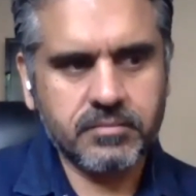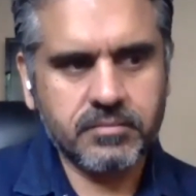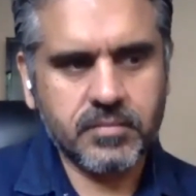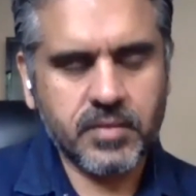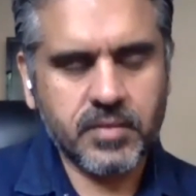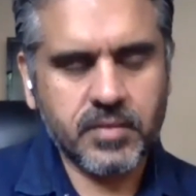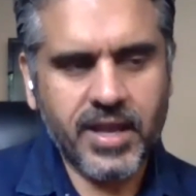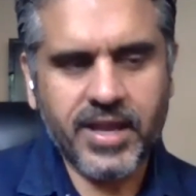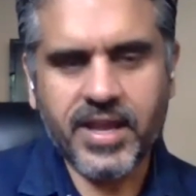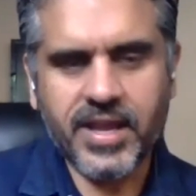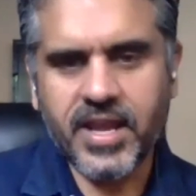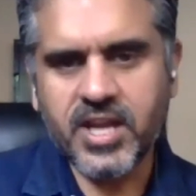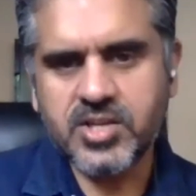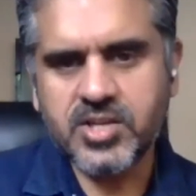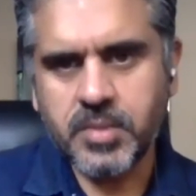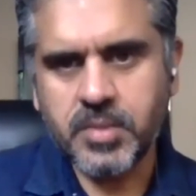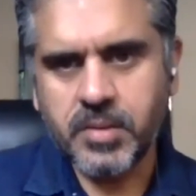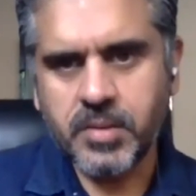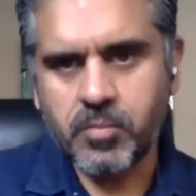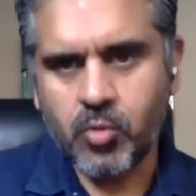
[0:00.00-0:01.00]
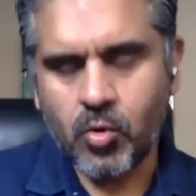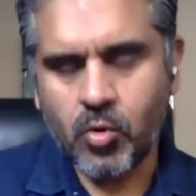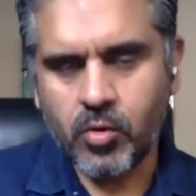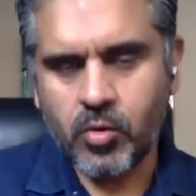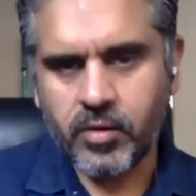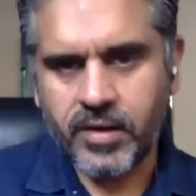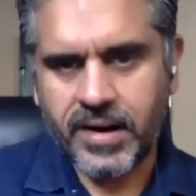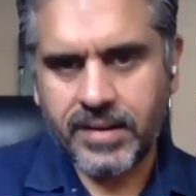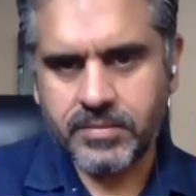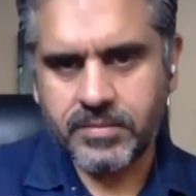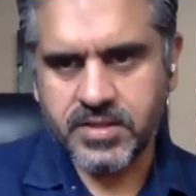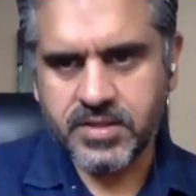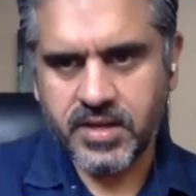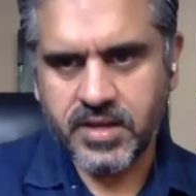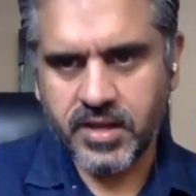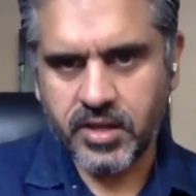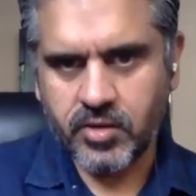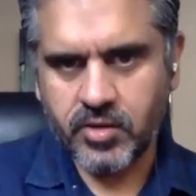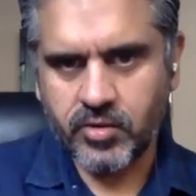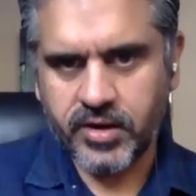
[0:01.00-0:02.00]
engagement programs that
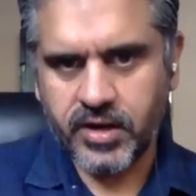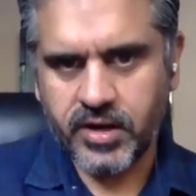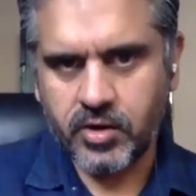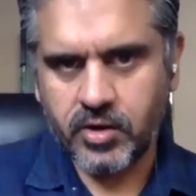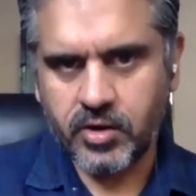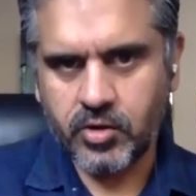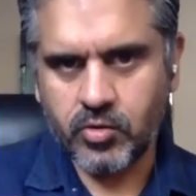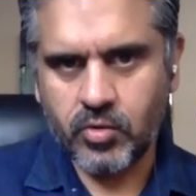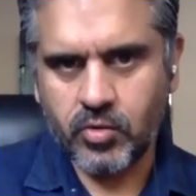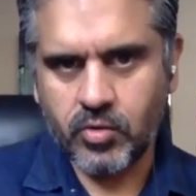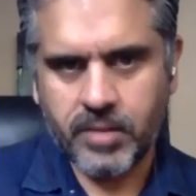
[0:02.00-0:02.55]
you can do?